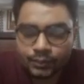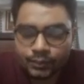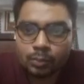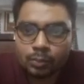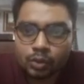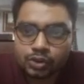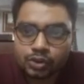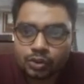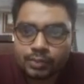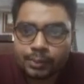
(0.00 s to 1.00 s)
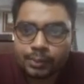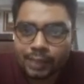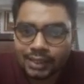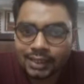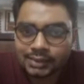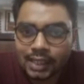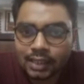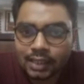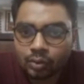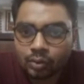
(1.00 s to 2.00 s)
most of the parts are
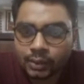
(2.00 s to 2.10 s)
common